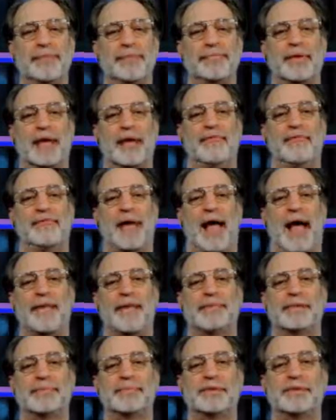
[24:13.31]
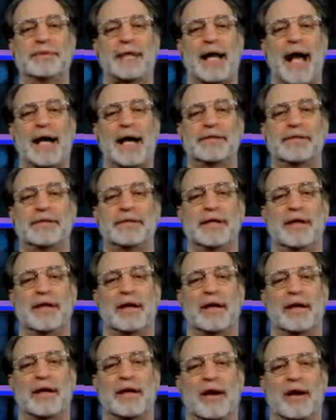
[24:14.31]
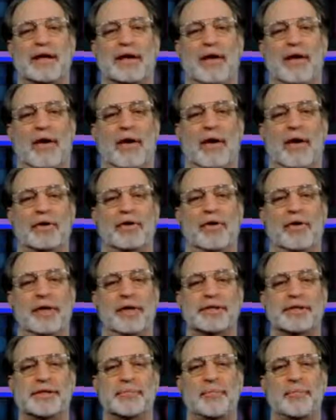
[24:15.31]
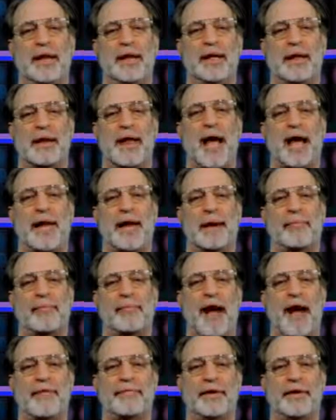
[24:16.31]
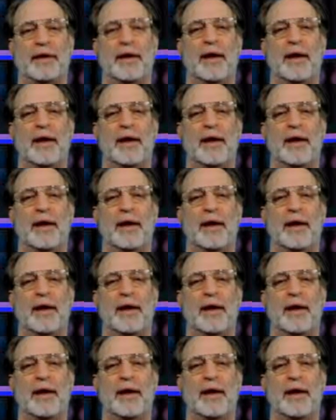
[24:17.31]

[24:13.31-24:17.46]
If you have some stocks, sell the covered calls early this morning to lock in a profit.